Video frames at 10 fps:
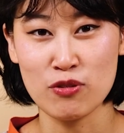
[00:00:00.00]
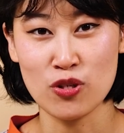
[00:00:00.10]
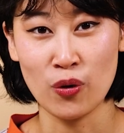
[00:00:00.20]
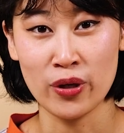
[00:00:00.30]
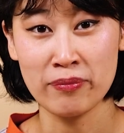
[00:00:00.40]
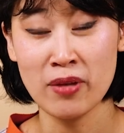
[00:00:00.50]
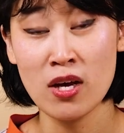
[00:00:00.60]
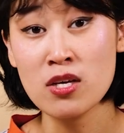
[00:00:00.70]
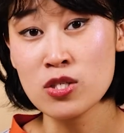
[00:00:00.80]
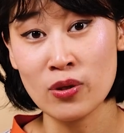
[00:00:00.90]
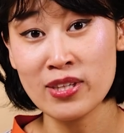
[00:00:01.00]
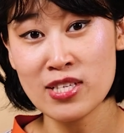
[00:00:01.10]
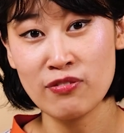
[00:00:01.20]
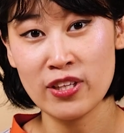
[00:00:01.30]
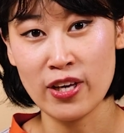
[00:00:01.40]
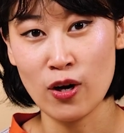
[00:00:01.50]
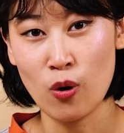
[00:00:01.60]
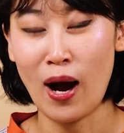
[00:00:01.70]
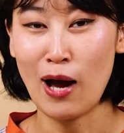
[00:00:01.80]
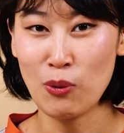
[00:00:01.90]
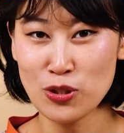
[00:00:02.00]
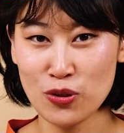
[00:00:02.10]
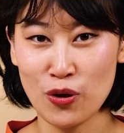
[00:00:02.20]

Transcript: of sewing. So in this video, I want